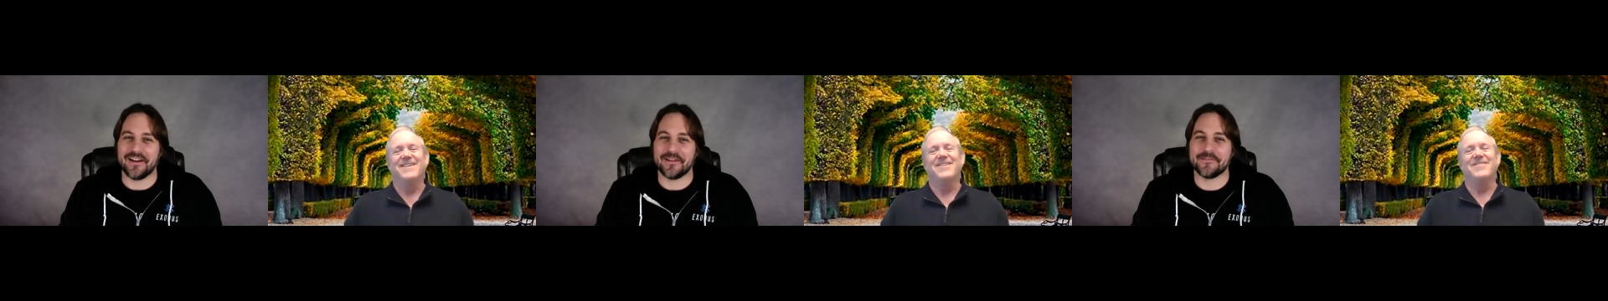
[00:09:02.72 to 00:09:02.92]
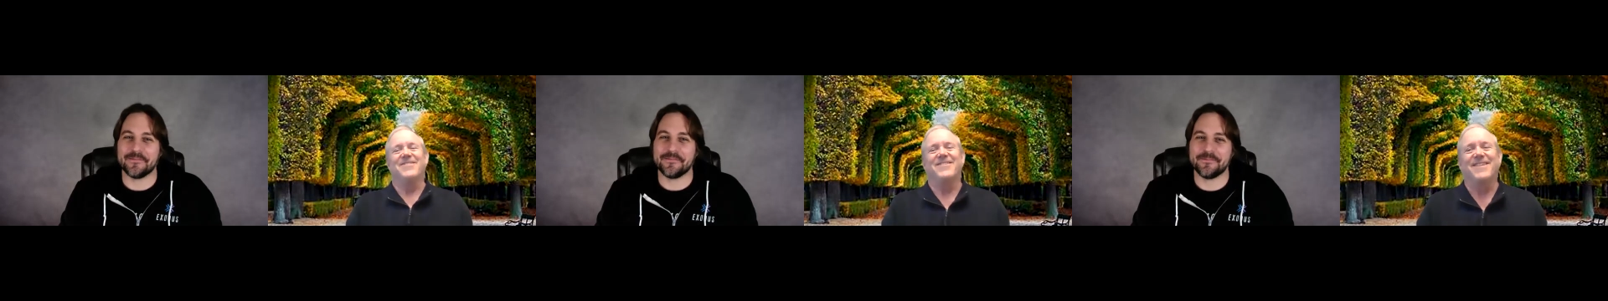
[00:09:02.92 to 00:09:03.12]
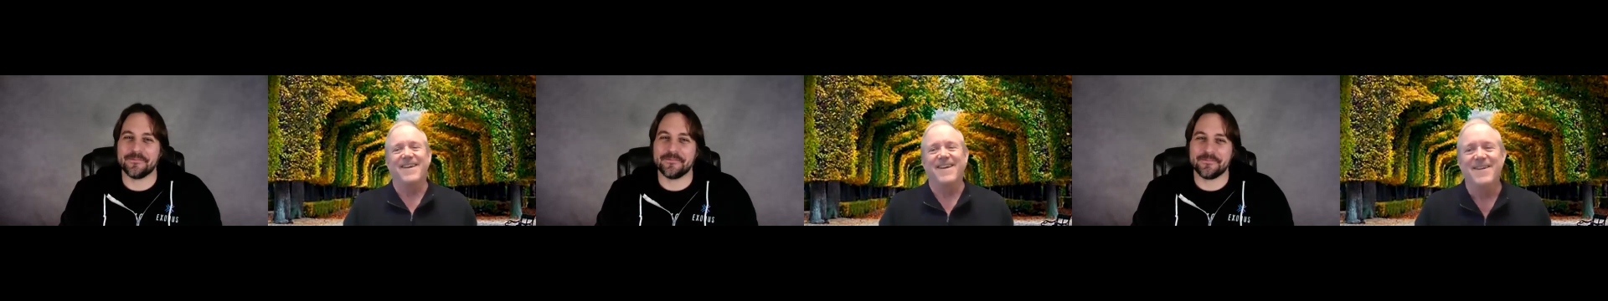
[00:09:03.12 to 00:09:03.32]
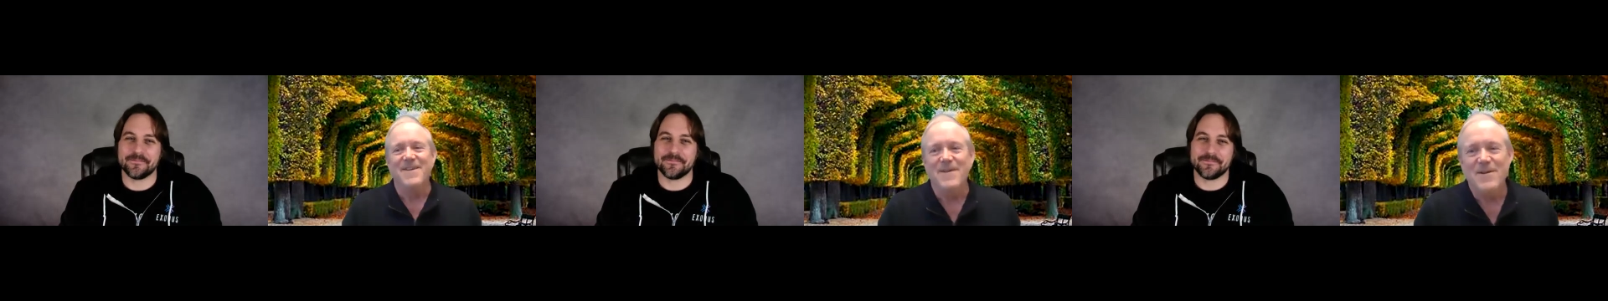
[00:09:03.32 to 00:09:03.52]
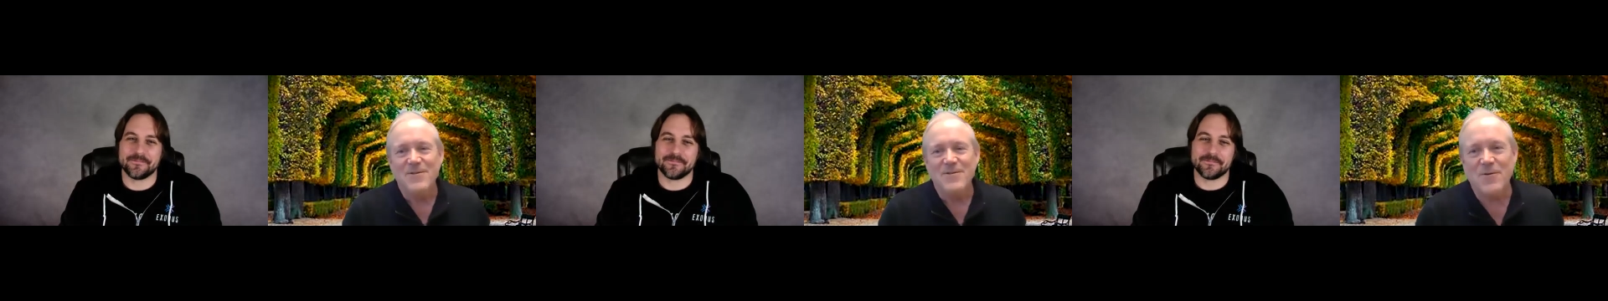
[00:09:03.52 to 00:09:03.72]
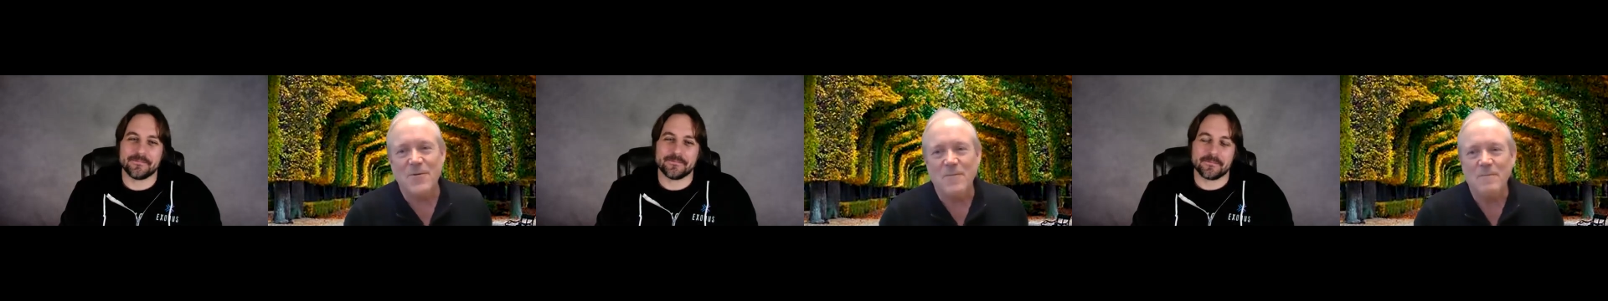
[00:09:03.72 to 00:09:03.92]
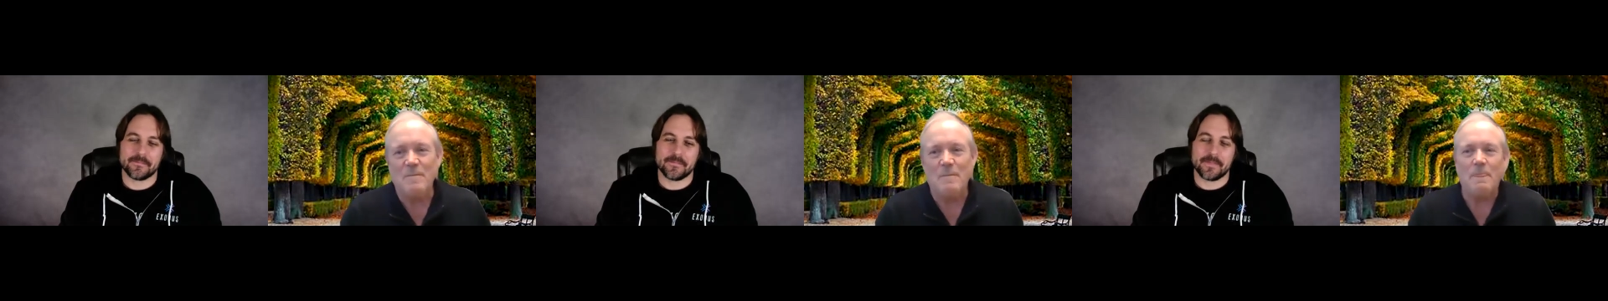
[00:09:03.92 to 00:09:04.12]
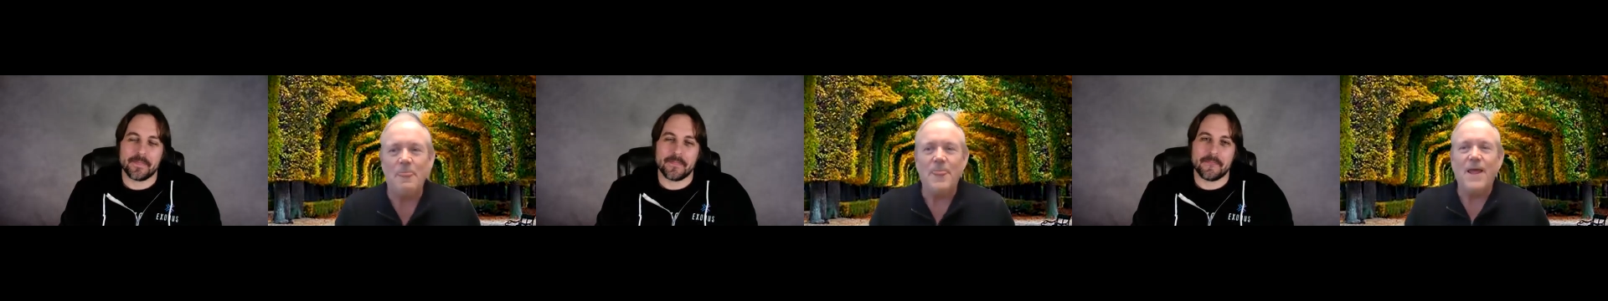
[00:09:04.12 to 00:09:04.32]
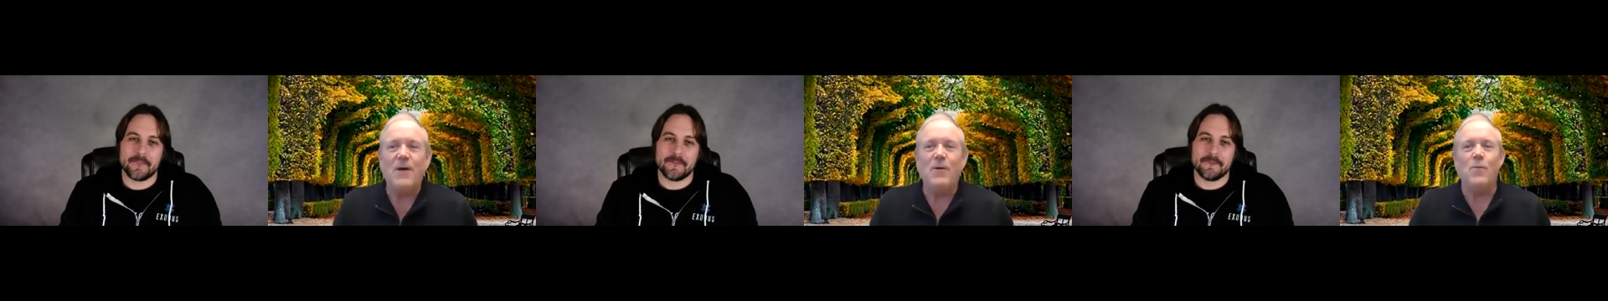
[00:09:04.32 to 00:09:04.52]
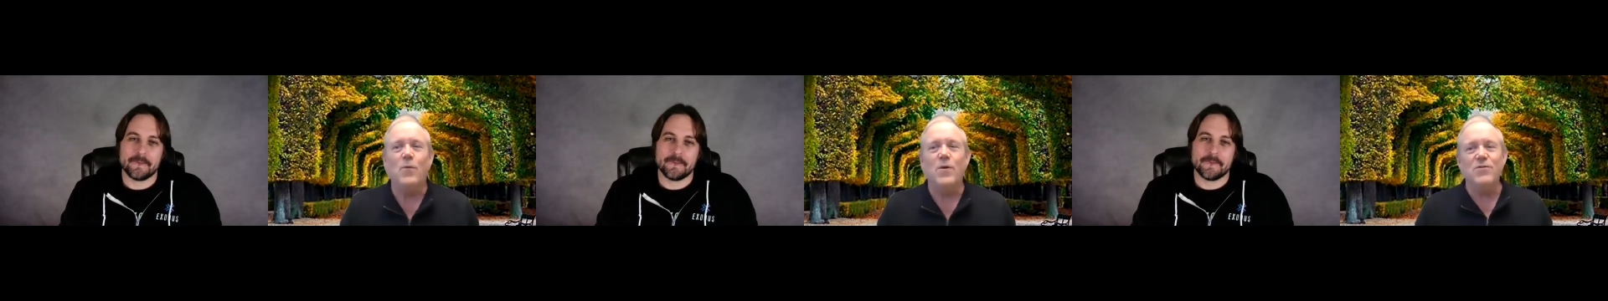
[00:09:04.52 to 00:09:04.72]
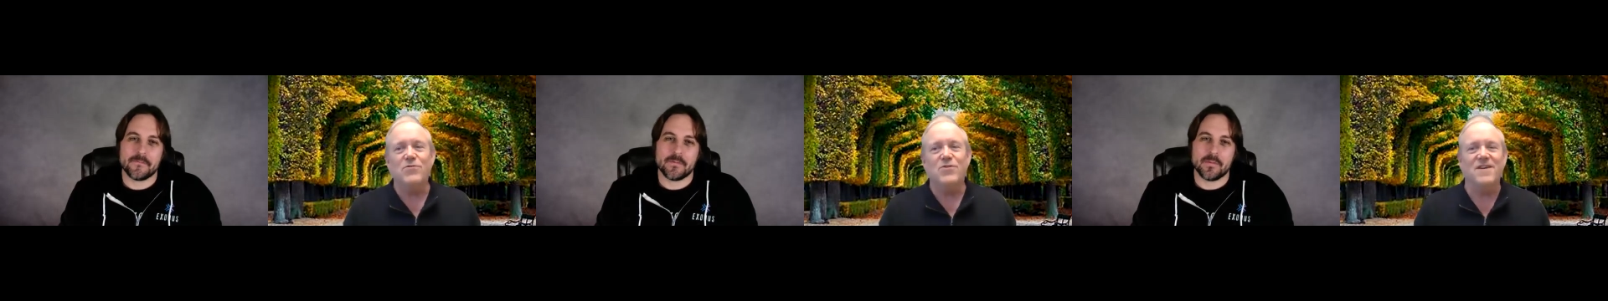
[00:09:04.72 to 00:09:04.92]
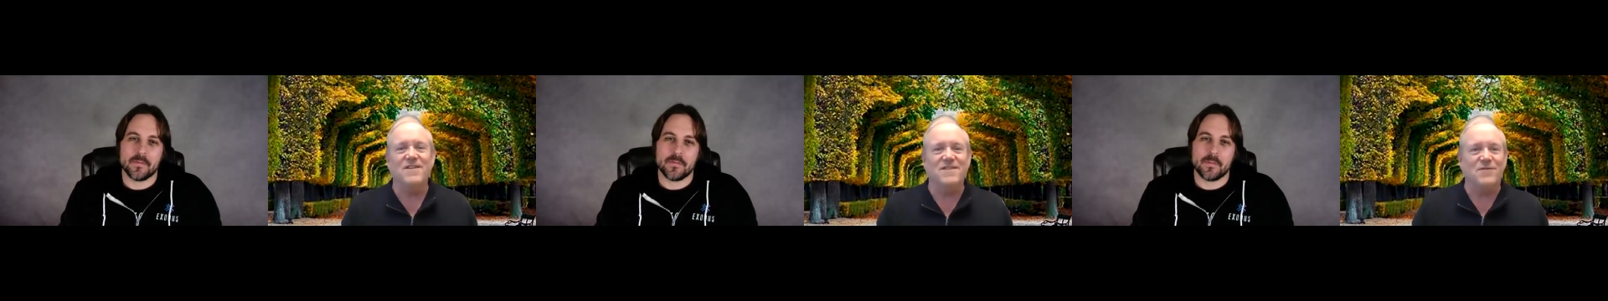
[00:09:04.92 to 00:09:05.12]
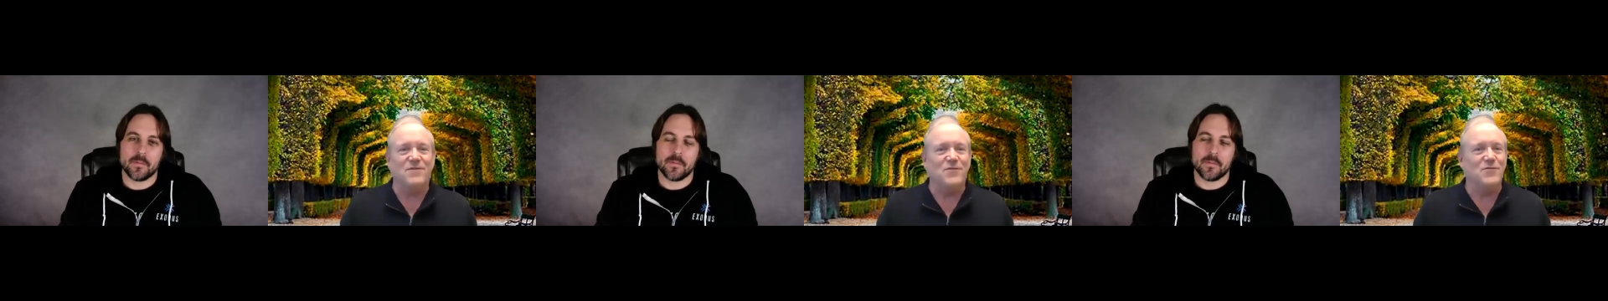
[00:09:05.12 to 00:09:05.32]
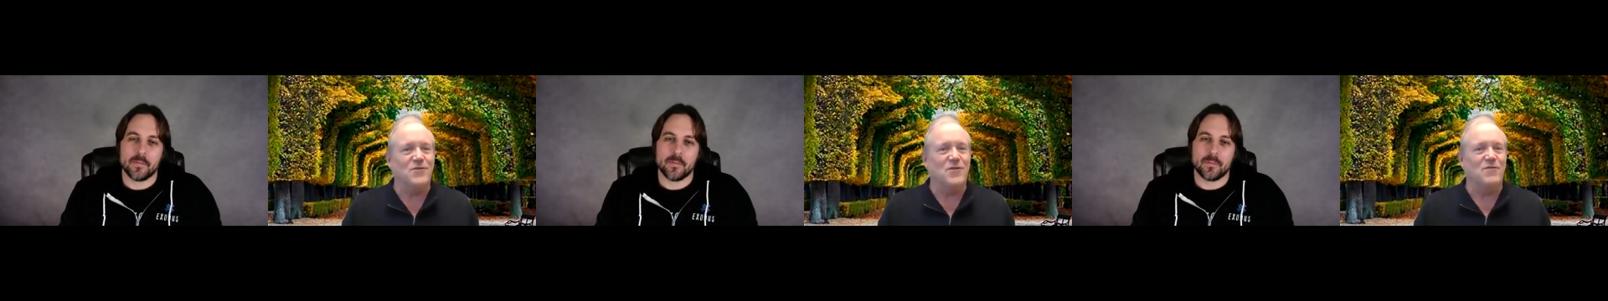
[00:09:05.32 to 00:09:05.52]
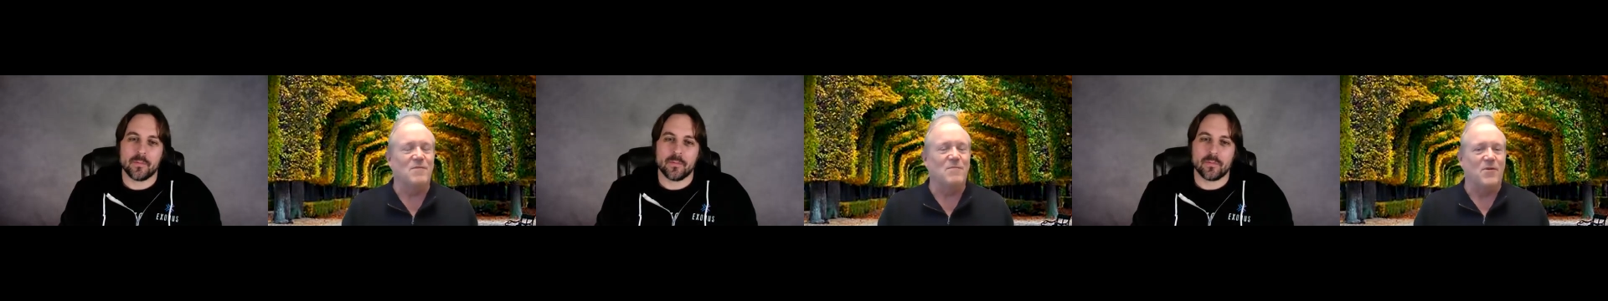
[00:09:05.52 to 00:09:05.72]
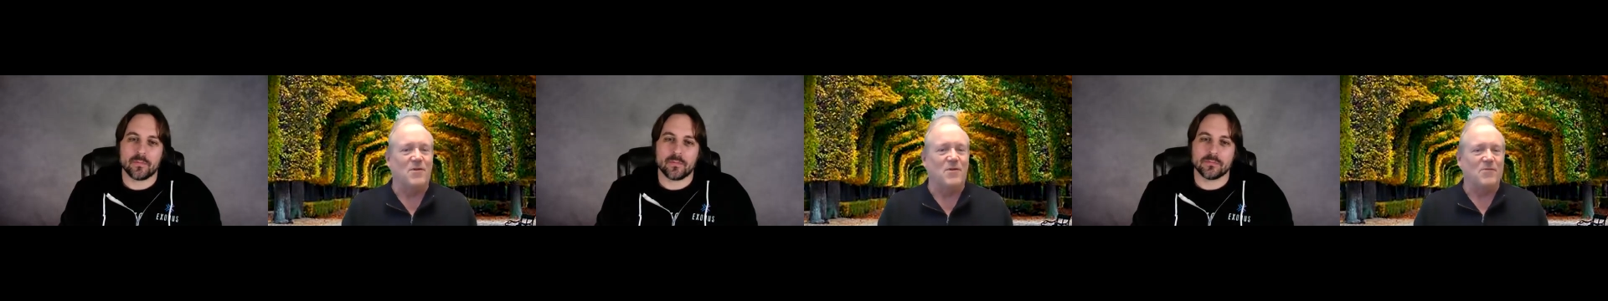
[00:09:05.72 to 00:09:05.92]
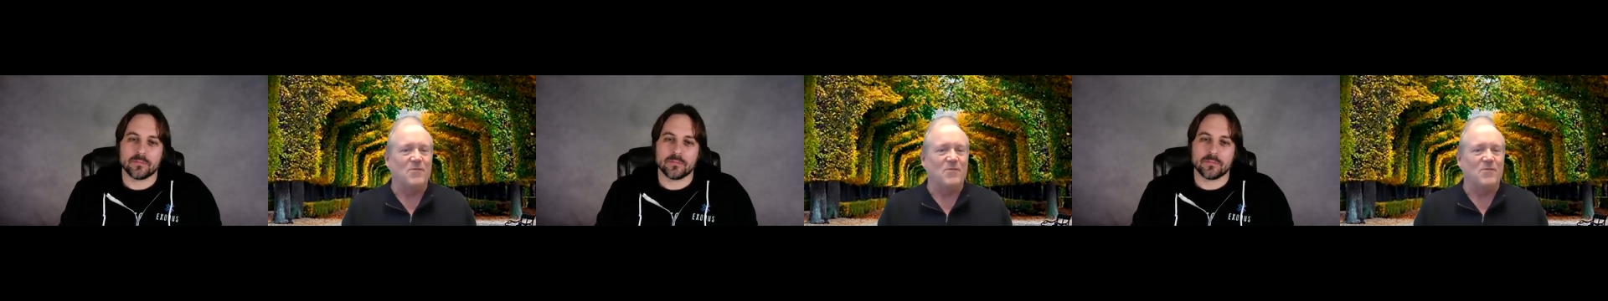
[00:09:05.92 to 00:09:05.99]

Speaker 1: Interesting. So, what do you think is the future of remote